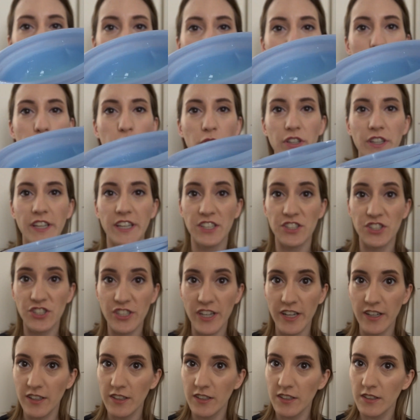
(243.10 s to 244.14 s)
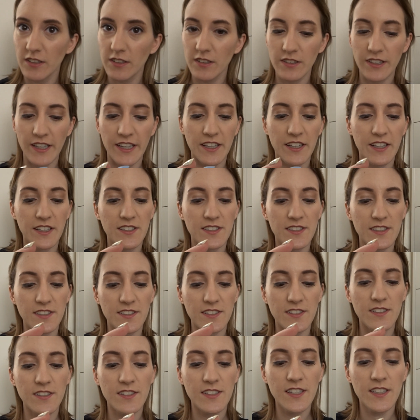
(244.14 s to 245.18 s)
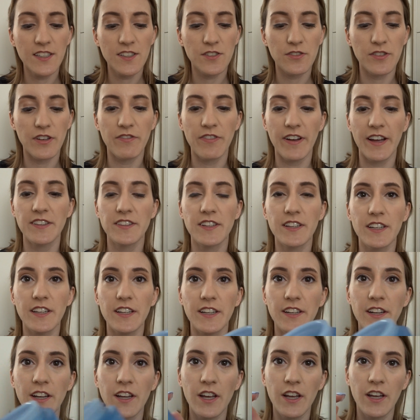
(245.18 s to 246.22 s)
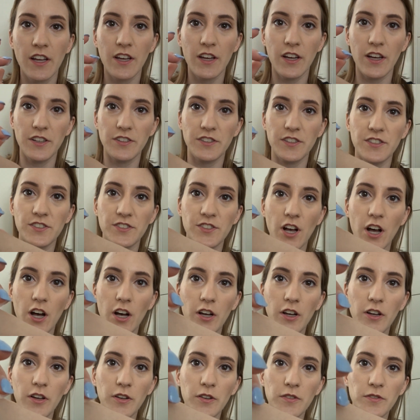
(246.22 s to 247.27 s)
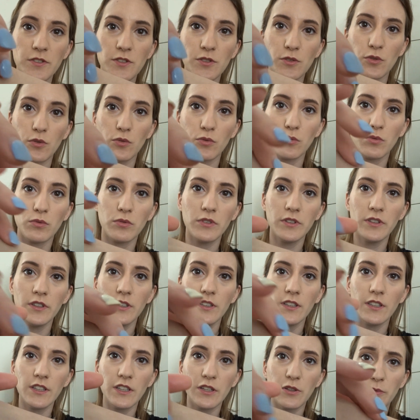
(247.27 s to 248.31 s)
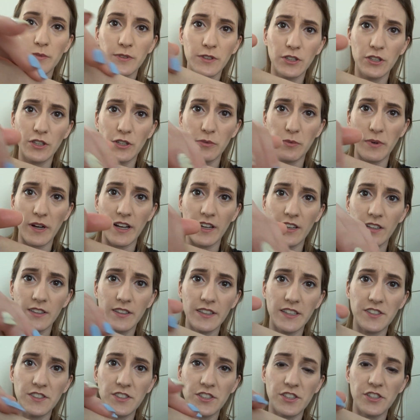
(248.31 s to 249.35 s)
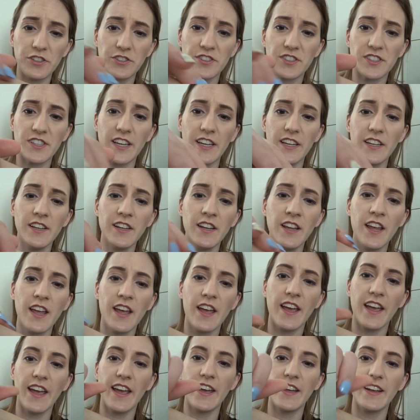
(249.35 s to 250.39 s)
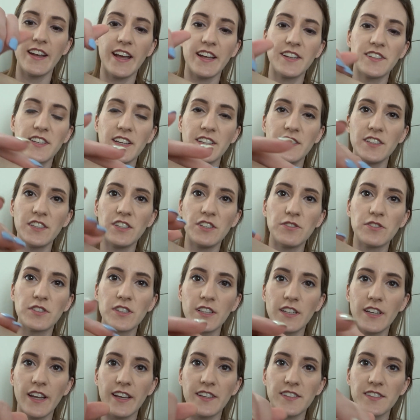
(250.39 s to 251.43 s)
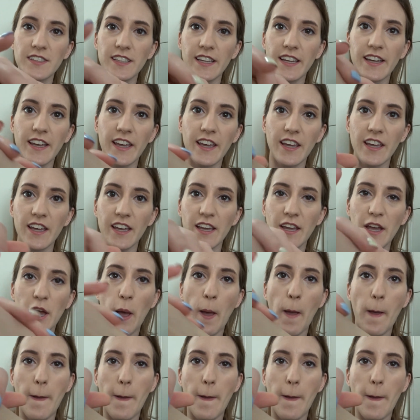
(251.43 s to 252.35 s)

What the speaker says: more like gel-like consistency, so I find that it dissolves really well into your skin, and I tend to use it as like a